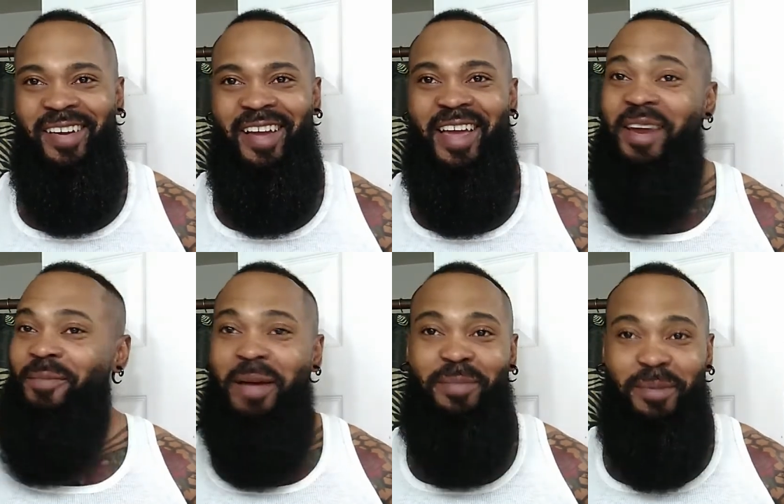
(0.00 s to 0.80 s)
and
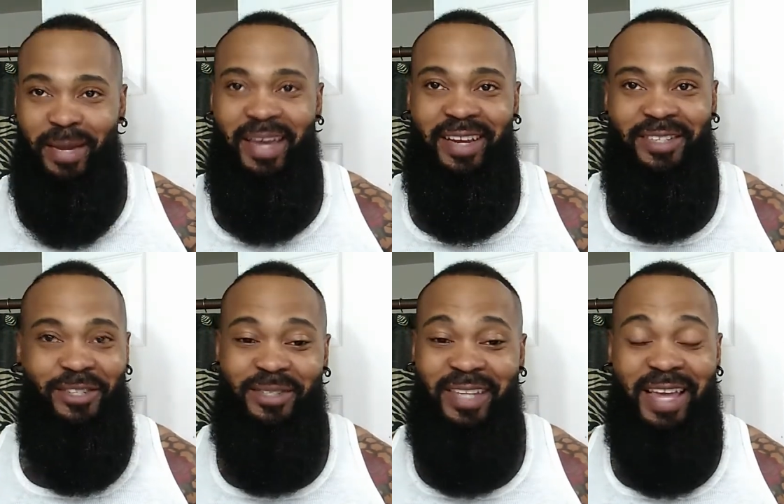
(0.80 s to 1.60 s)
I'm not being paid
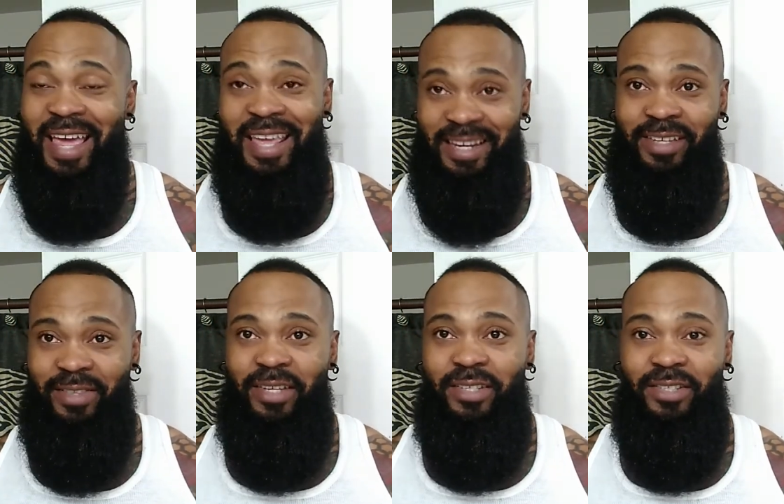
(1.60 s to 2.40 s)
to say any of
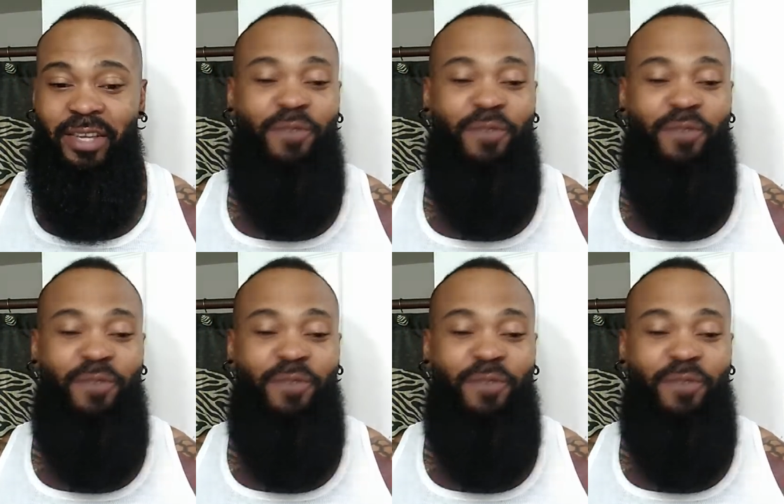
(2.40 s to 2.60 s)
this,